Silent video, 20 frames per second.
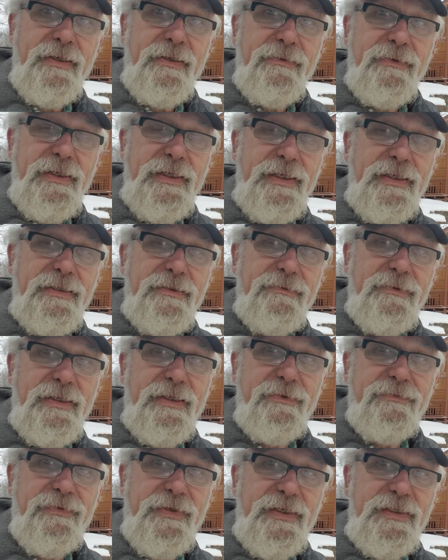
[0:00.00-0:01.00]
and we're
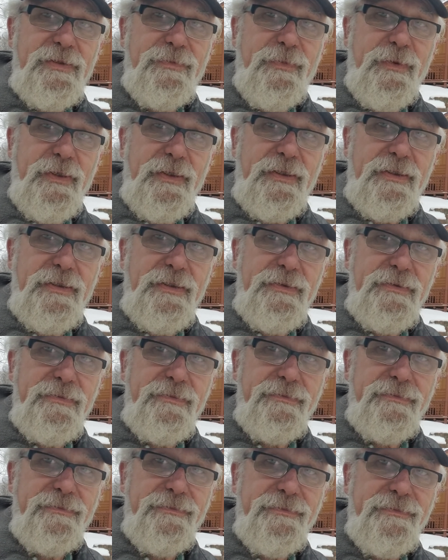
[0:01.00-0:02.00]
on Facebook,
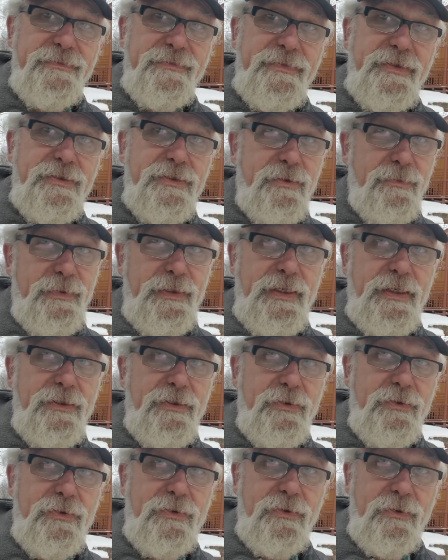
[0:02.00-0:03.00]
and this will be on
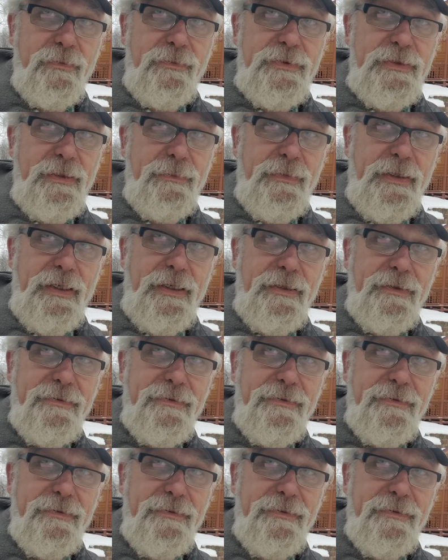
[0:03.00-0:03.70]
YouTube someday.